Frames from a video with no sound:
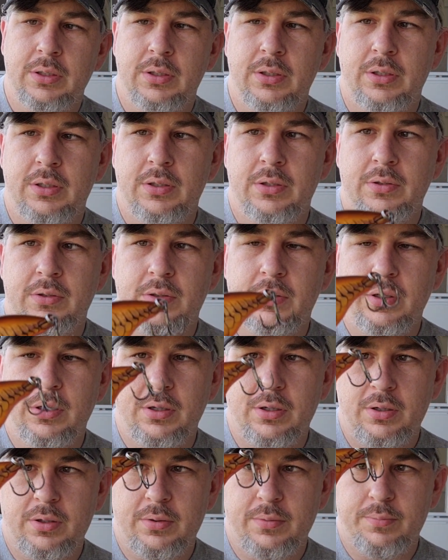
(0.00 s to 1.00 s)
Here's
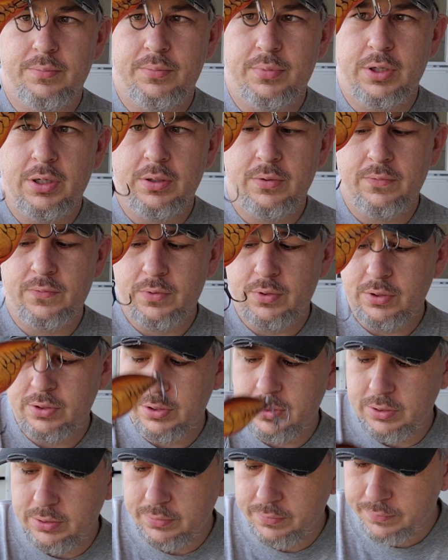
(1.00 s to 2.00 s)
the brown
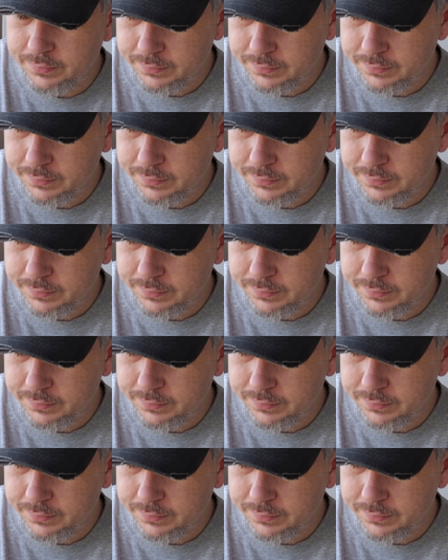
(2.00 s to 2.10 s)
version,